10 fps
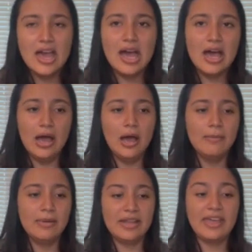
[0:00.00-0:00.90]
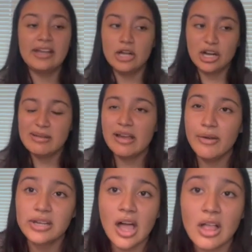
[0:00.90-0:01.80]
I think I talked about
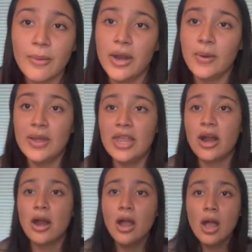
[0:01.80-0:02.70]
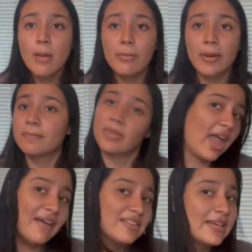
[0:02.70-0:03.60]
going to Colorado in there, but
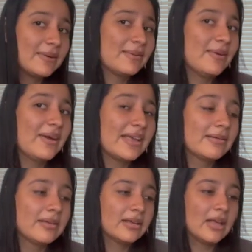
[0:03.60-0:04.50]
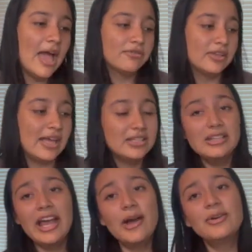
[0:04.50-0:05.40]
I haven't said where I'm going after that. So
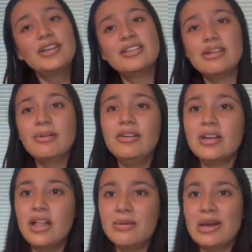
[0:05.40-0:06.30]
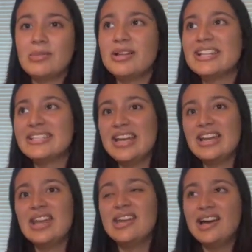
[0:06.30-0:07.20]
now, I'm going to Colorado. I'm really
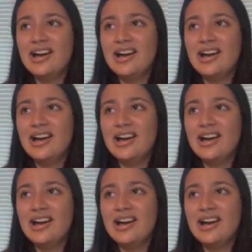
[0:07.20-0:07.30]
excited.